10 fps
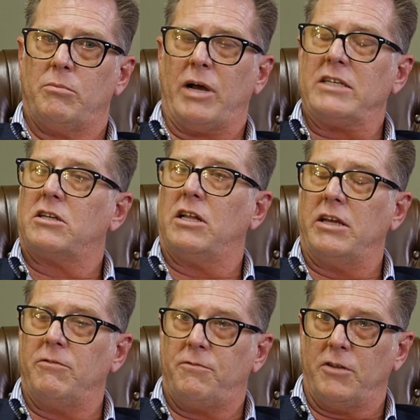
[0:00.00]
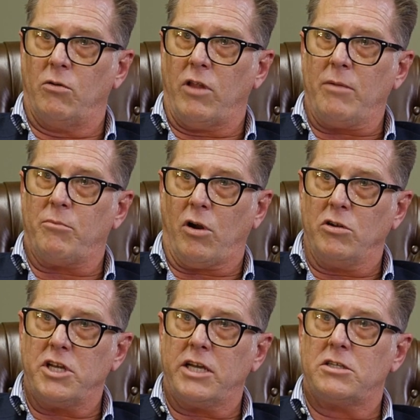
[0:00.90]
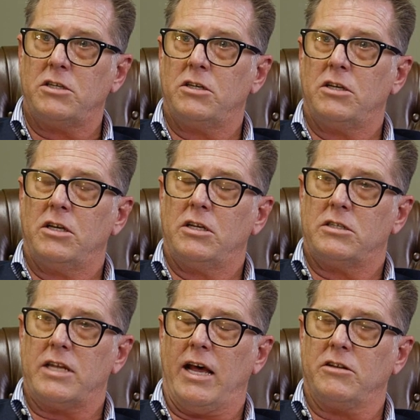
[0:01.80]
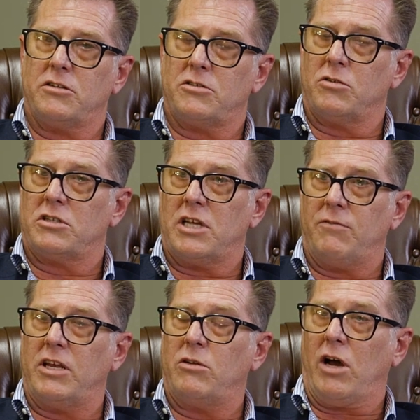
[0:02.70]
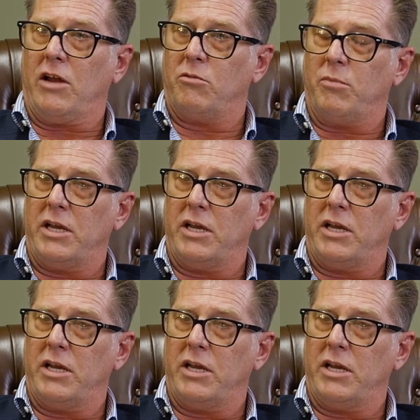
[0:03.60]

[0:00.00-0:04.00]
basically infill that project down to sort of 70 to 100